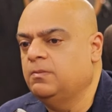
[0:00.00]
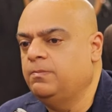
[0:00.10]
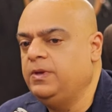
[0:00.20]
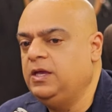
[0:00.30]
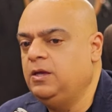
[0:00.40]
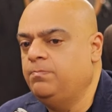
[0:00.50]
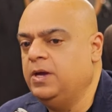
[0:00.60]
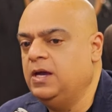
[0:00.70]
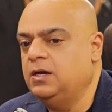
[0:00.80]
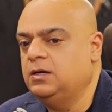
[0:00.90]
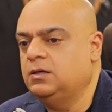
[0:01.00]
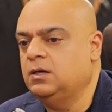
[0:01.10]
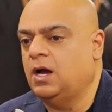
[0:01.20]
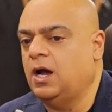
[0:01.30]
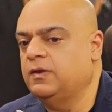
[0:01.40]
being paid
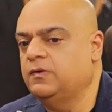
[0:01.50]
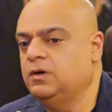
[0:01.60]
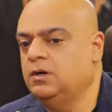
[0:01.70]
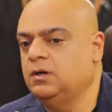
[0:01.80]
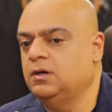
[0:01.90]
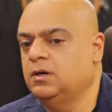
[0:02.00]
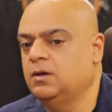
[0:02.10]
either